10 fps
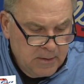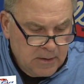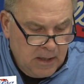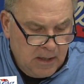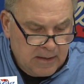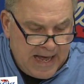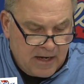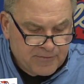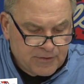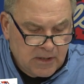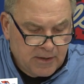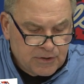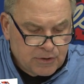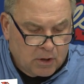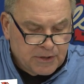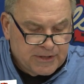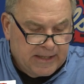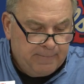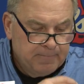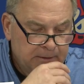out of Star
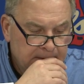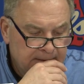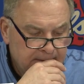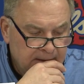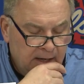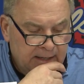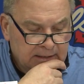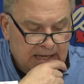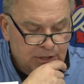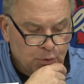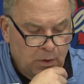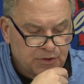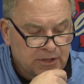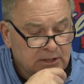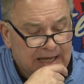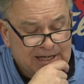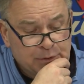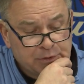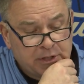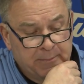City. And Elijah Wilson.
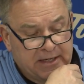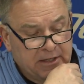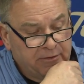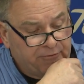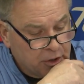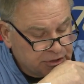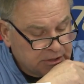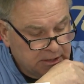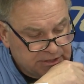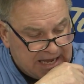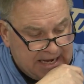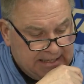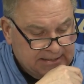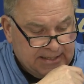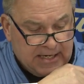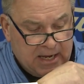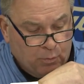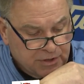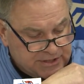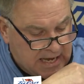Elijah was committed in the first signing. Did not
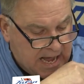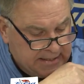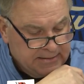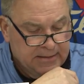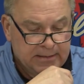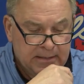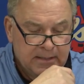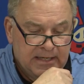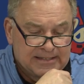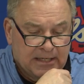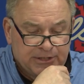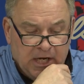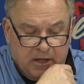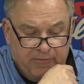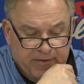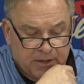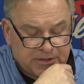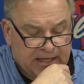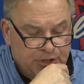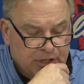want to sign. He's out of Duncanville,
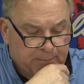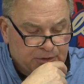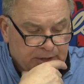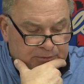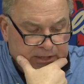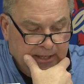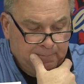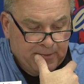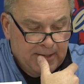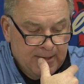state championship team.